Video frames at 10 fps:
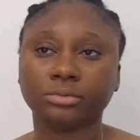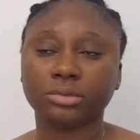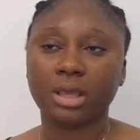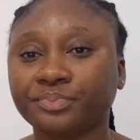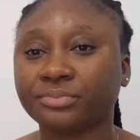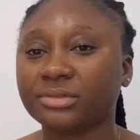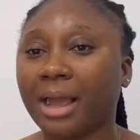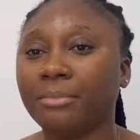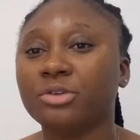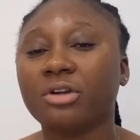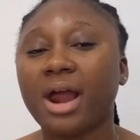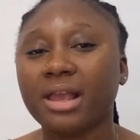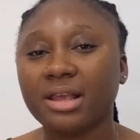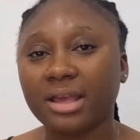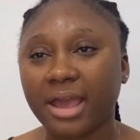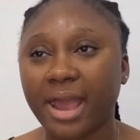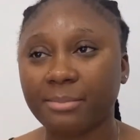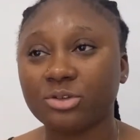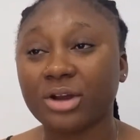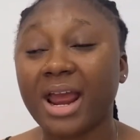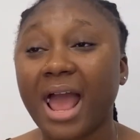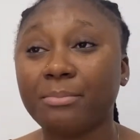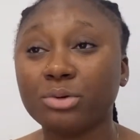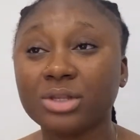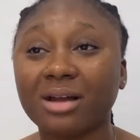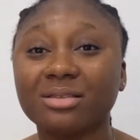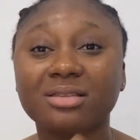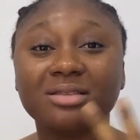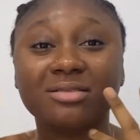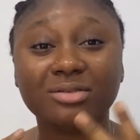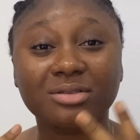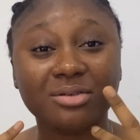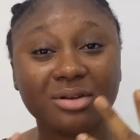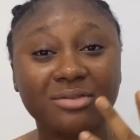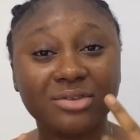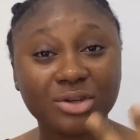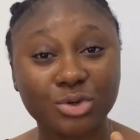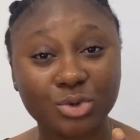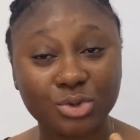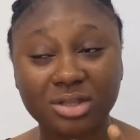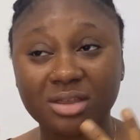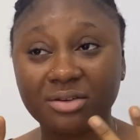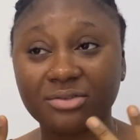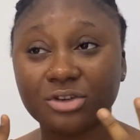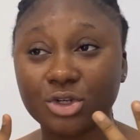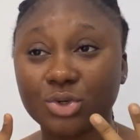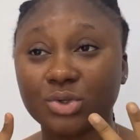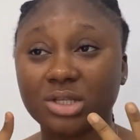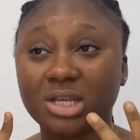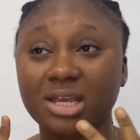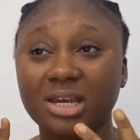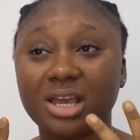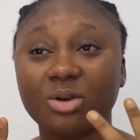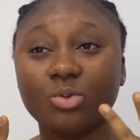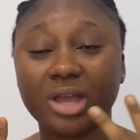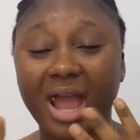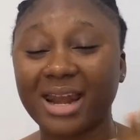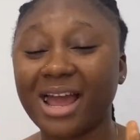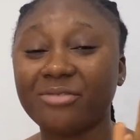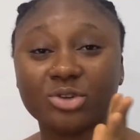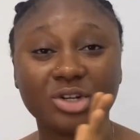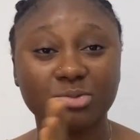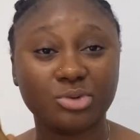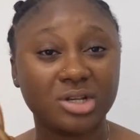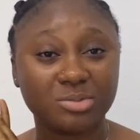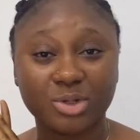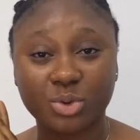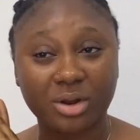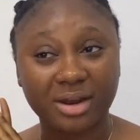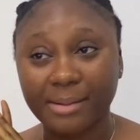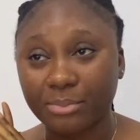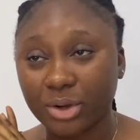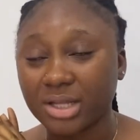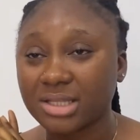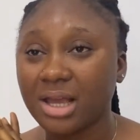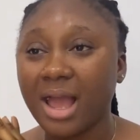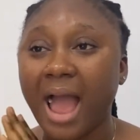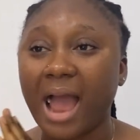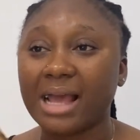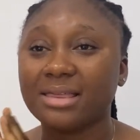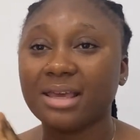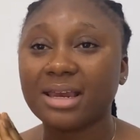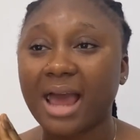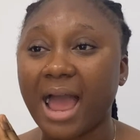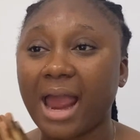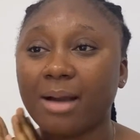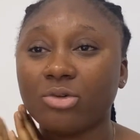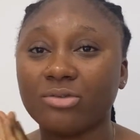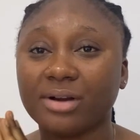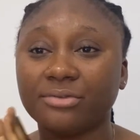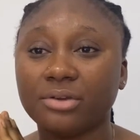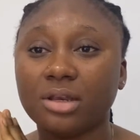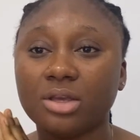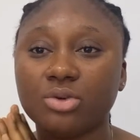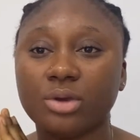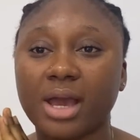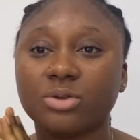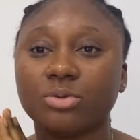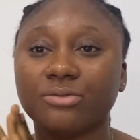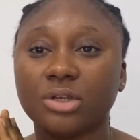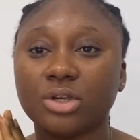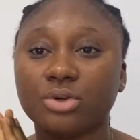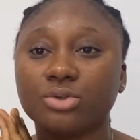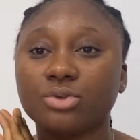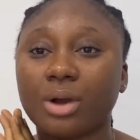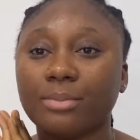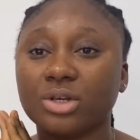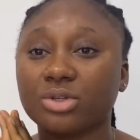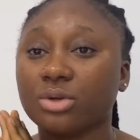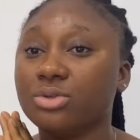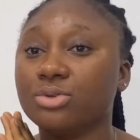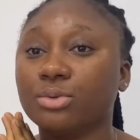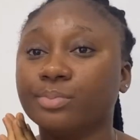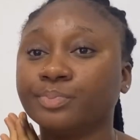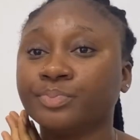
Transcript: Yeah, I'm trying here. Yeah, I'm trying. I put out three, three videos, three videos in a week, and that even just brings me to another point. I think that I am overfeeding you guys with videos, so I'm just going to